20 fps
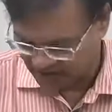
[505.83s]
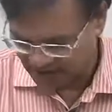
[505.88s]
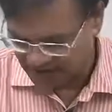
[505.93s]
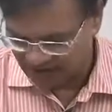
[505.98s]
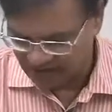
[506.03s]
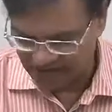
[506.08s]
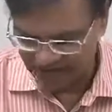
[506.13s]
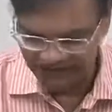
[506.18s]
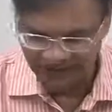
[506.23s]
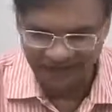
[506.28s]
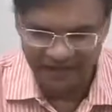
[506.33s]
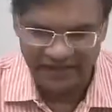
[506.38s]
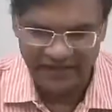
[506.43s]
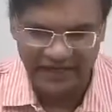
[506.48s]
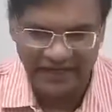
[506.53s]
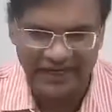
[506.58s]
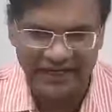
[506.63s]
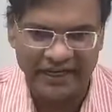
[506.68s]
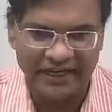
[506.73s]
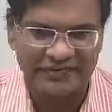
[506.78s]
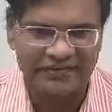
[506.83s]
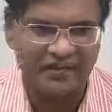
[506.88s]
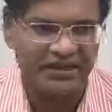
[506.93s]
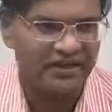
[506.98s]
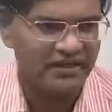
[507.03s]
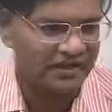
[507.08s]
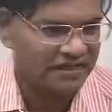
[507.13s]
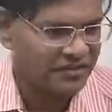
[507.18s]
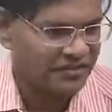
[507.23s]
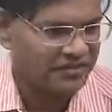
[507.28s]
there's attacks on
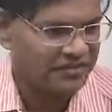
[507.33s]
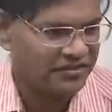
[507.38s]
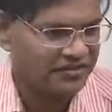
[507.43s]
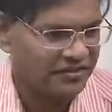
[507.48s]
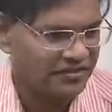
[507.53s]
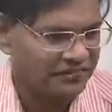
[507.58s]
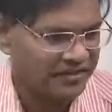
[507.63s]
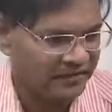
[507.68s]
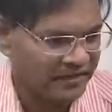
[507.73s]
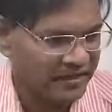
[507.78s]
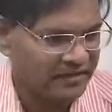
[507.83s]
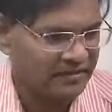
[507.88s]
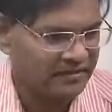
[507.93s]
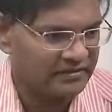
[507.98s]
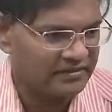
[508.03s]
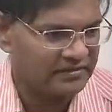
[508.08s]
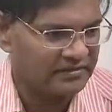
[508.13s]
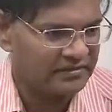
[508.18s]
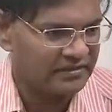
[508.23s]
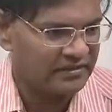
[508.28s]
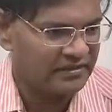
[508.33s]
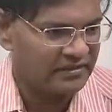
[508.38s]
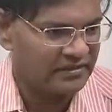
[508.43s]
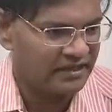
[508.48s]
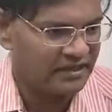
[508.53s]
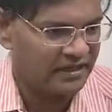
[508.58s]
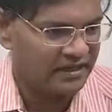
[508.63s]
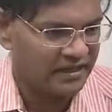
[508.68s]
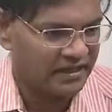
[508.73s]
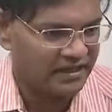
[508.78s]
United States of America,
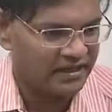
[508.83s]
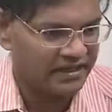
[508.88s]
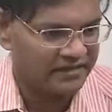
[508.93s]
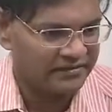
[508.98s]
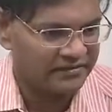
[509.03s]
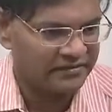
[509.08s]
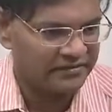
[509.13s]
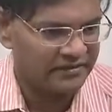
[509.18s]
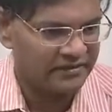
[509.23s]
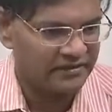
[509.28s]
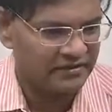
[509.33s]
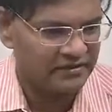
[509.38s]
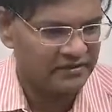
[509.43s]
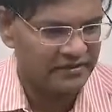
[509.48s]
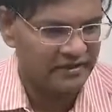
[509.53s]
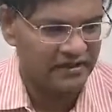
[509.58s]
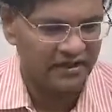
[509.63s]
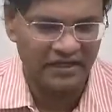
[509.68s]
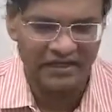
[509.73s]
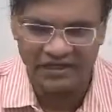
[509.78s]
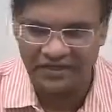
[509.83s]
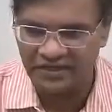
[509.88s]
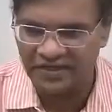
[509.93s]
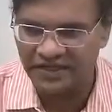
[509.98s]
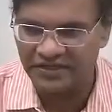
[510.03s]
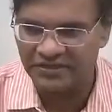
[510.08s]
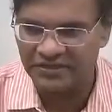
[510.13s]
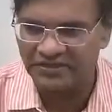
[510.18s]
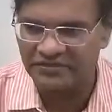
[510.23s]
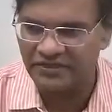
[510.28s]
terror attacks on United
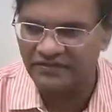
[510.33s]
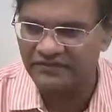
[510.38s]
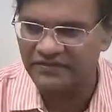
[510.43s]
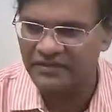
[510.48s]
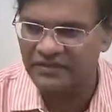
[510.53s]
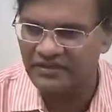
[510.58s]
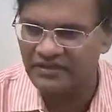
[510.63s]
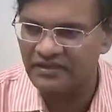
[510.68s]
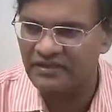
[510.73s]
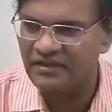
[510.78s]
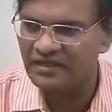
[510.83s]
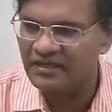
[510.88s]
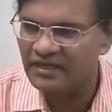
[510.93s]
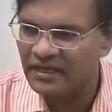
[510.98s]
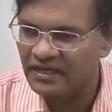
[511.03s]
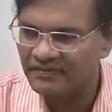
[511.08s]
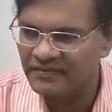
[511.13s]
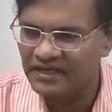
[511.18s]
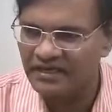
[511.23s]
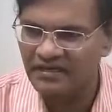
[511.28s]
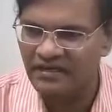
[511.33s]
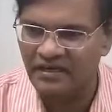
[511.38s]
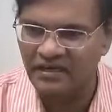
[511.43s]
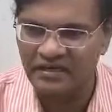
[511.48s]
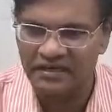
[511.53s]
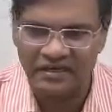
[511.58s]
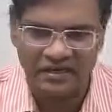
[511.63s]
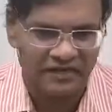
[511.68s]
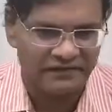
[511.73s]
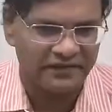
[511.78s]
States of America
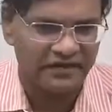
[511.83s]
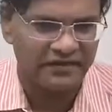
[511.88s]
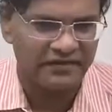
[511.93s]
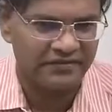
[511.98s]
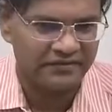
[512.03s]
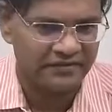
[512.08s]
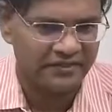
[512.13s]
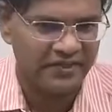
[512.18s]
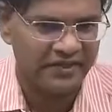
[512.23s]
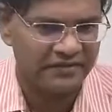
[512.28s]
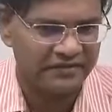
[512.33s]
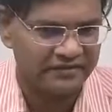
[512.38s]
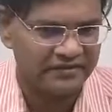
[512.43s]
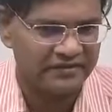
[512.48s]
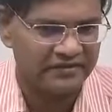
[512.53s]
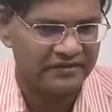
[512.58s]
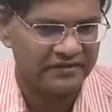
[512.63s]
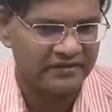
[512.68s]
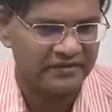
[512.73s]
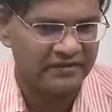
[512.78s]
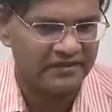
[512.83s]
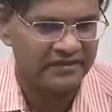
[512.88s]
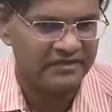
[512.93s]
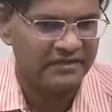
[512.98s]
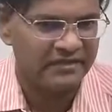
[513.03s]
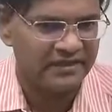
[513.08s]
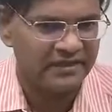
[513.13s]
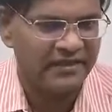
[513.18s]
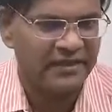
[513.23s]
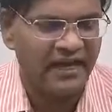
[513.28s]
after 2002.
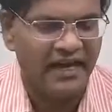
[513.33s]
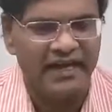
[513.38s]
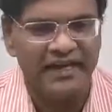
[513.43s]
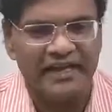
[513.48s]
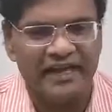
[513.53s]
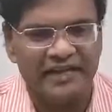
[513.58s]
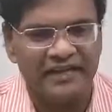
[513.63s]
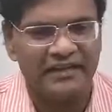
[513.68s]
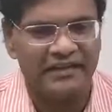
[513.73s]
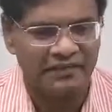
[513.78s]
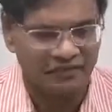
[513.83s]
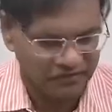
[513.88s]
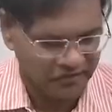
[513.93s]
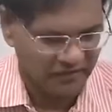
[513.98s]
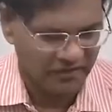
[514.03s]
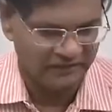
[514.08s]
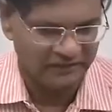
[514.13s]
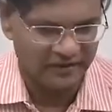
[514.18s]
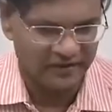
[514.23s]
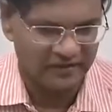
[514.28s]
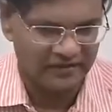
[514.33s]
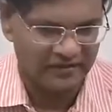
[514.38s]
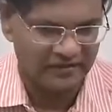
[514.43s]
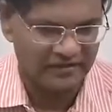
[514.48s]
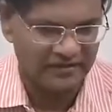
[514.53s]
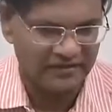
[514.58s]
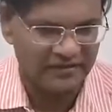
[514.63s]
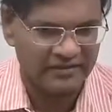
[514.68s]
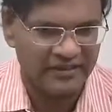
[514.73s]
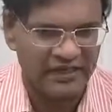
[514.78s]
And that is 2001.
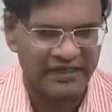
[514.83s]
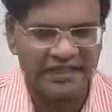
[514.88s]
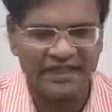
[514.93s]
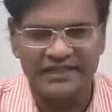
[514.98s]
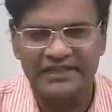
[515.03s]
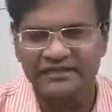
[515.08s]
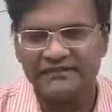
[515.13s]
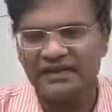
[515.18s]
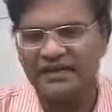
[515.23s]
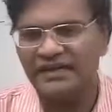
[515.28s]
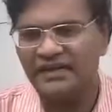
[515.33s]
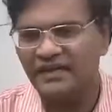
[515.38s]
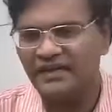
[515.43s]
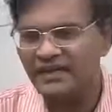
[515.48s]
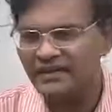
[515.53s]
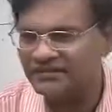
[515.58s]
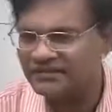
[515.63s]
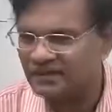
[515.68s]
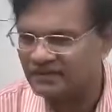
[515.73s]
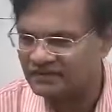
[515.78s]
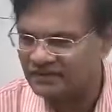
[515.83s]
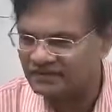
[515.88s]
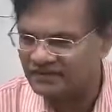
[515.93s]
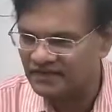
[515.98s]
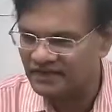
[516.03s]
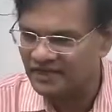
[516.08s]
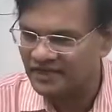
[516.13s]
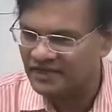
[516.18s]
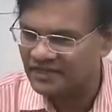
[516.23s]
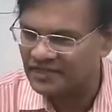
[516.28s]
That is the reason why countries around the world
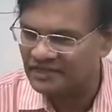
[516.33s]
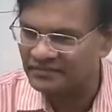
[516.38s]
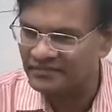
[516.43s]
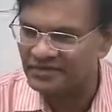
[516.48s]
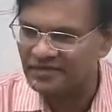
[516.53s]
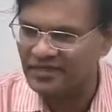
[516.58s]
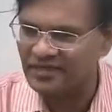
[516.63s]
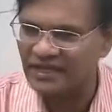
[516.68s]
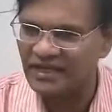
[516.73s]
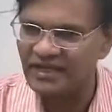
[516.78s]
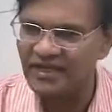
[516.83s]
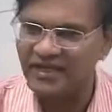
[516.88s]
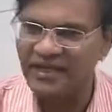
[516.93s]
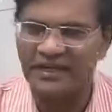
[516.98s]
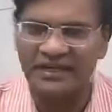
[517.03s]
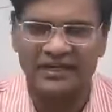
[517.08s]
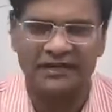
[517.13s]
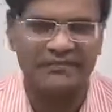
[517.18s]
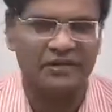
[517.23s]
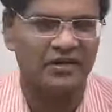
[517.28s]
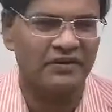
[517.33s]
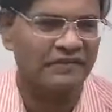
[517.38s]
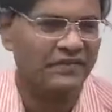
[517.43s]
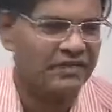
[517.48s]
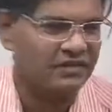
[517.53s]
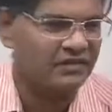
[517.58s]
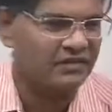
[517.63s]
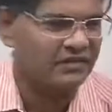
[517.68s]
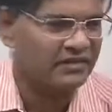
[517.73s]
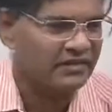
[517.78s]
had come together and they had come out with
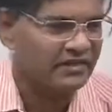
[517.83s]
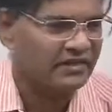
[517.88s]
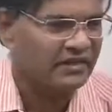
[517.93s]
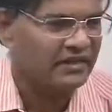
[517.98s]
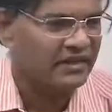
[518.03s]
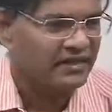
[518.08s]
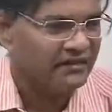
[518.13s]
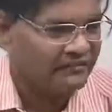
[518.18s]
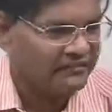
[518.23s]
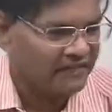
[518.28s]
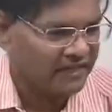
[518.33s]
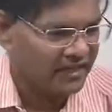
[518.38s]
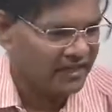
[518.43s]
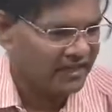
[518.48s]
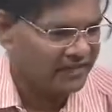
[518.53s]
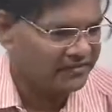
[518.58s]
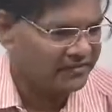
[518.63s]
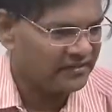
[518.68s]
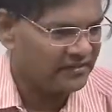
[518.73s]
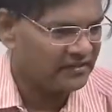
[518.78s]
various